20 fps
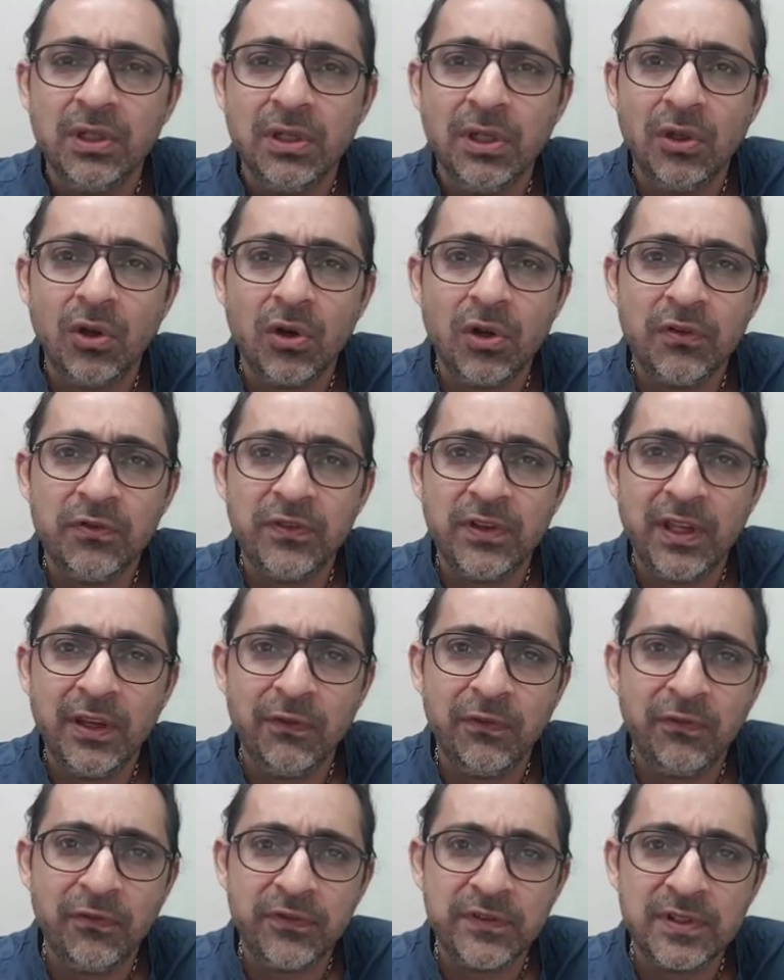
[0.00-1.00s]
a lot of
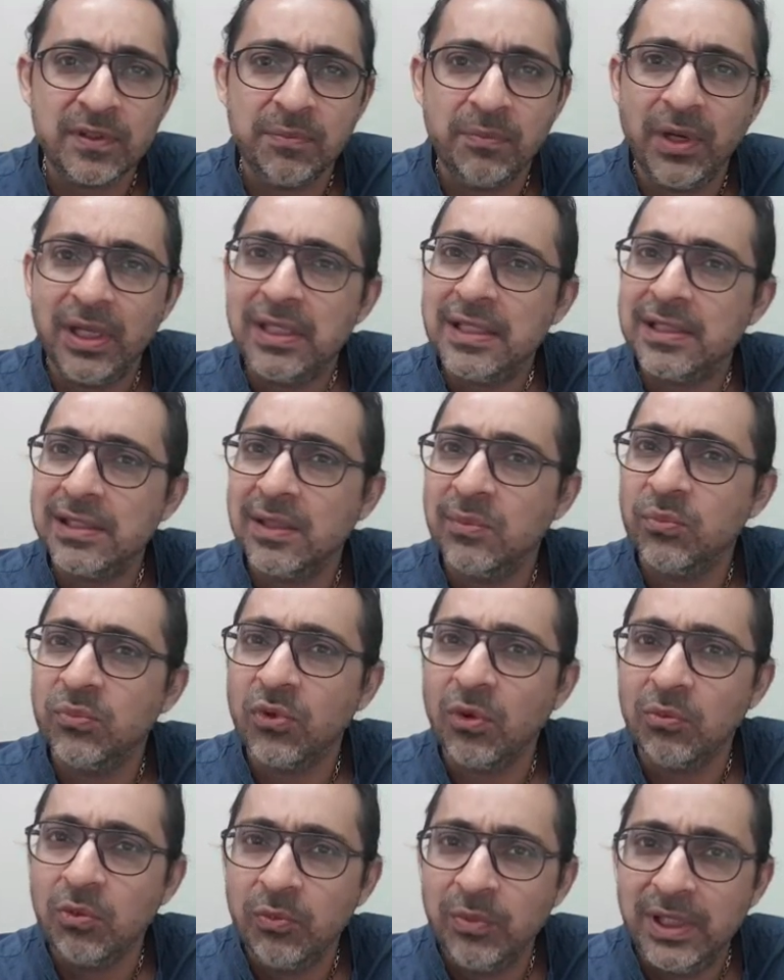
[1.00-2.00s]
ifs, buts, and
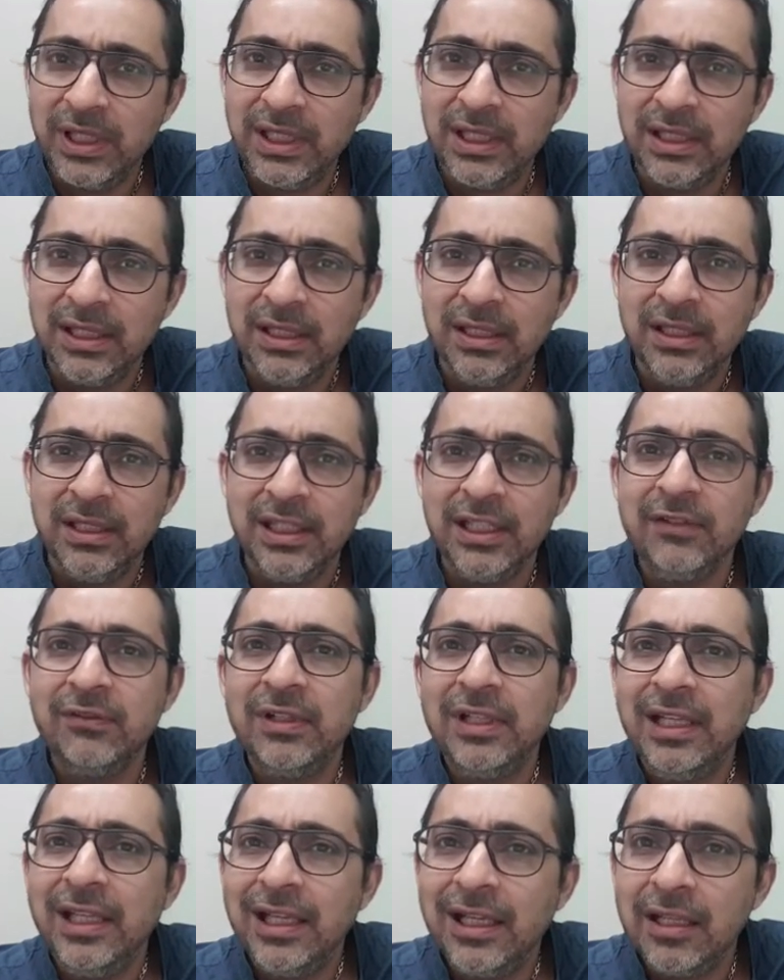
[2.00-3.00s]
probably
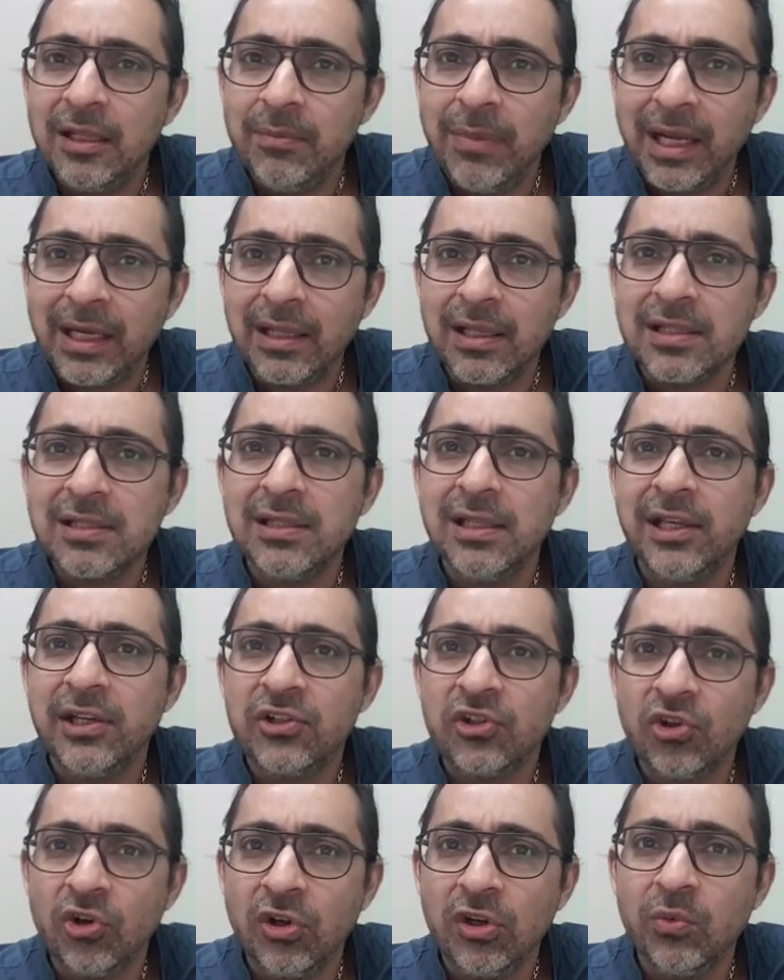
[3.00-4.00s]
even legal battles
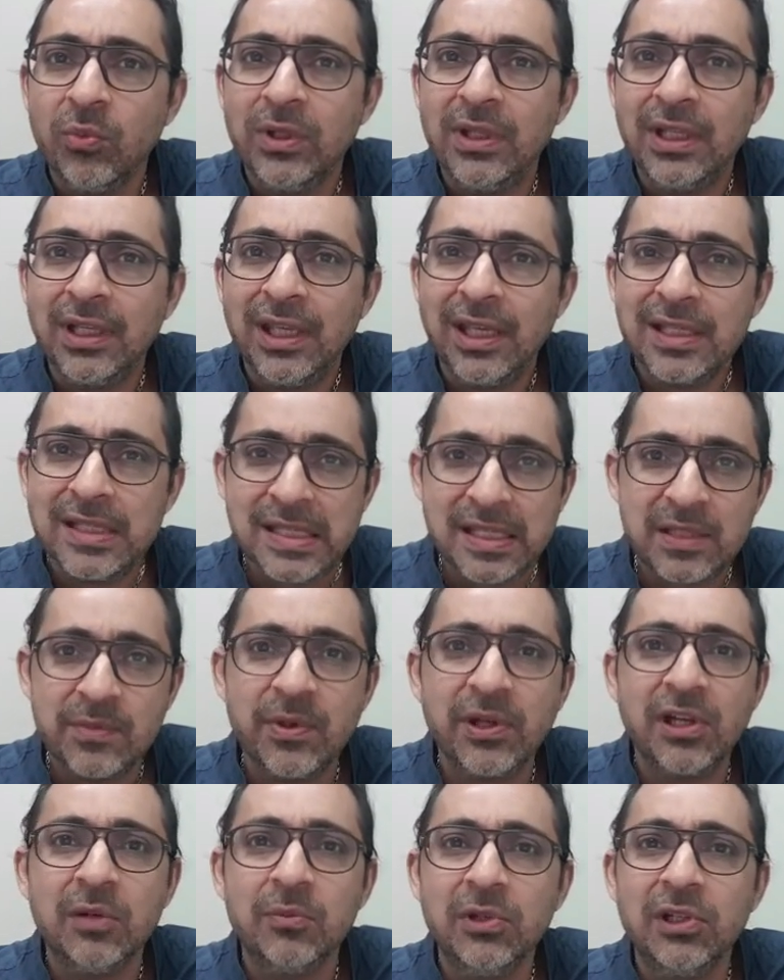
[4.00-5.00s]
later on when the cases
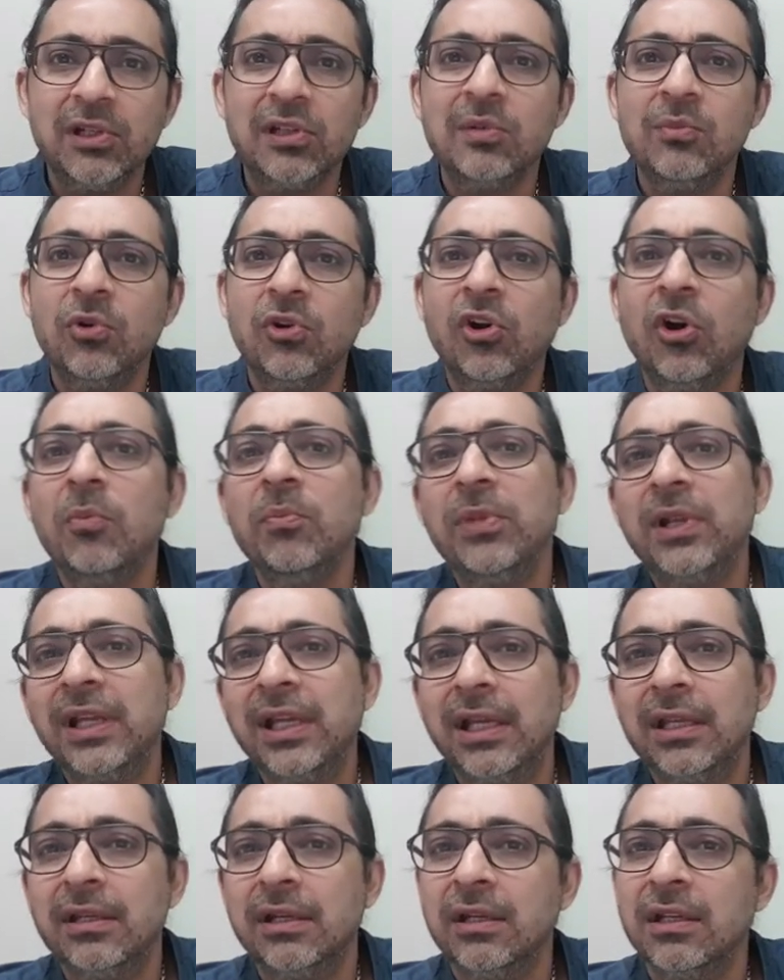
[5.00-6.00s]
become a little more
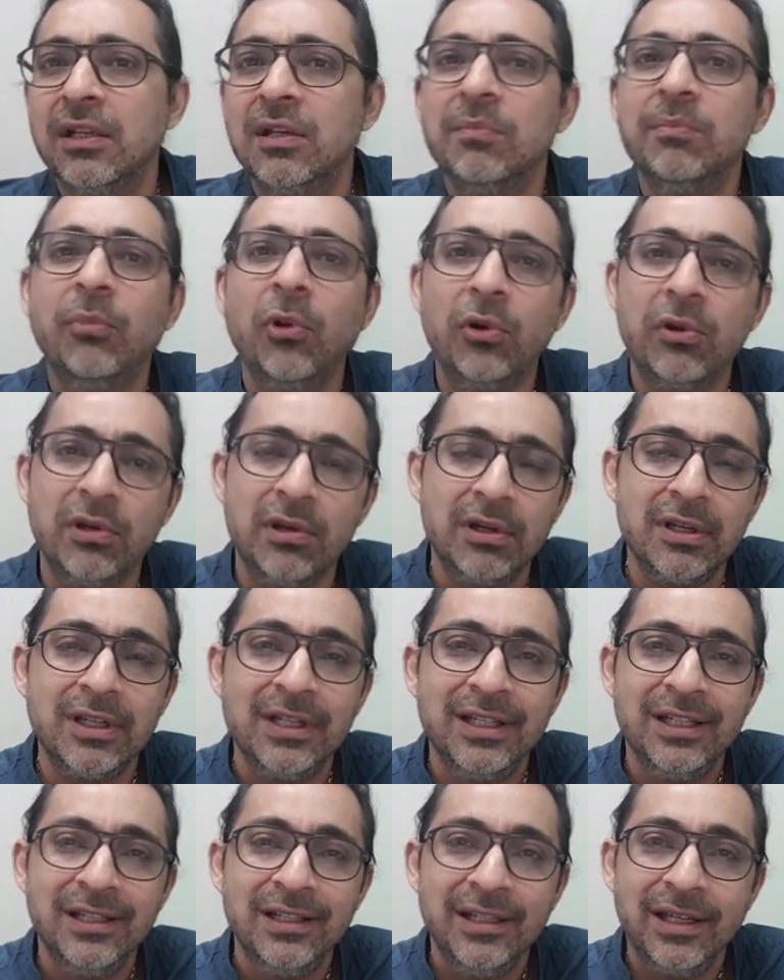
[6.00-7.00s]
complicated and important
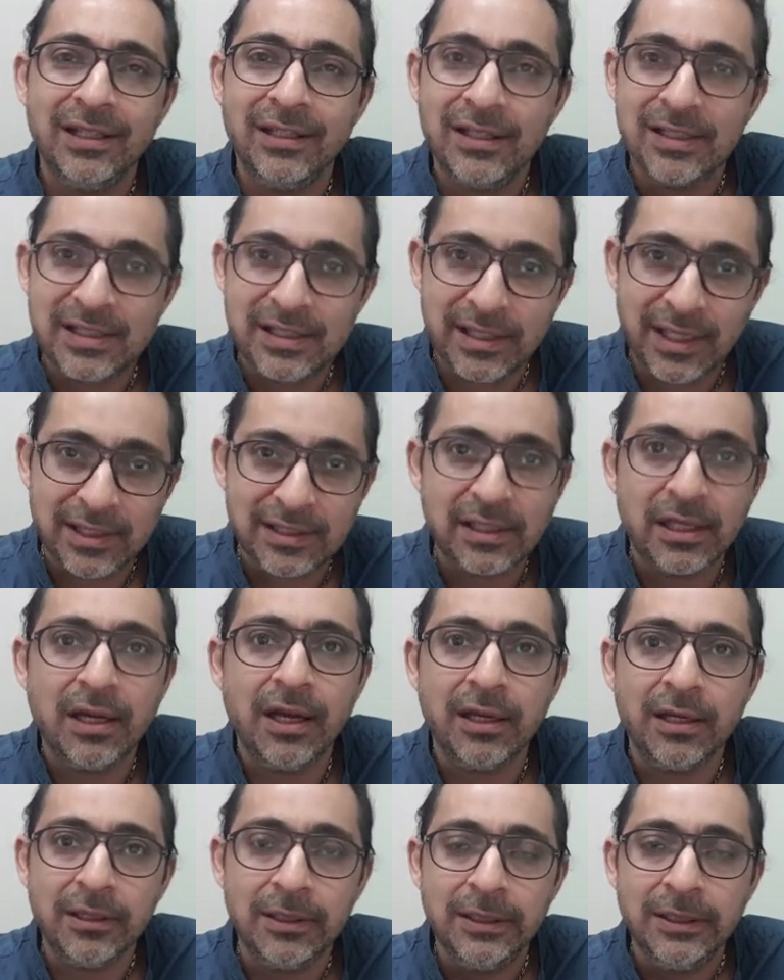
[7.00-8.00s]
and the stakes are
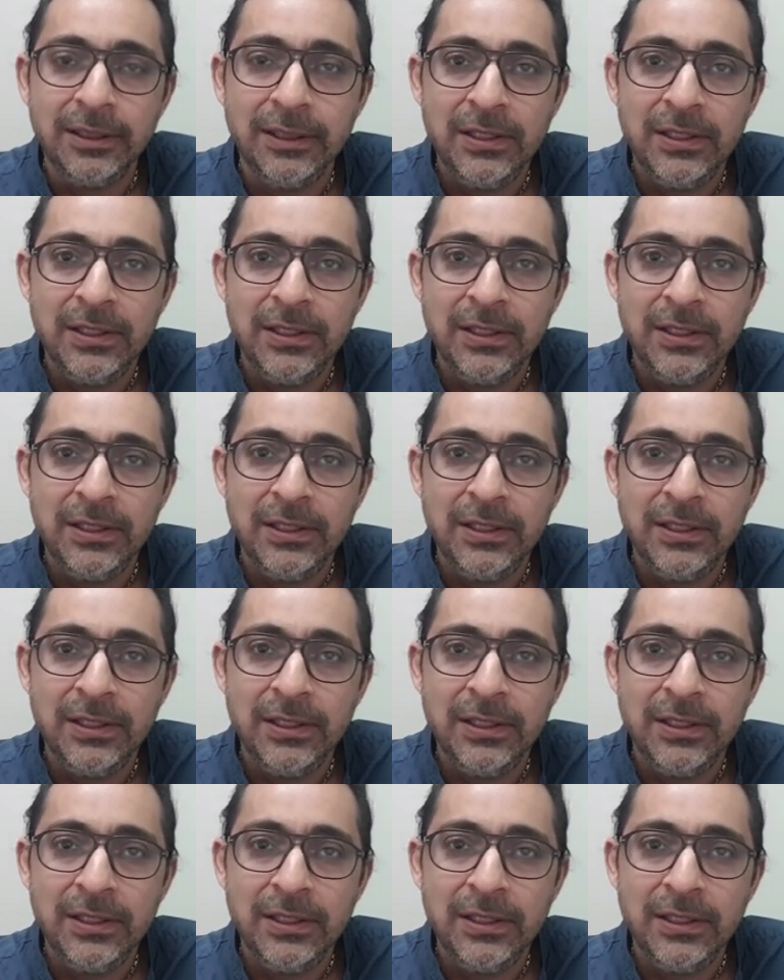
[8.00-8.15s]
higher.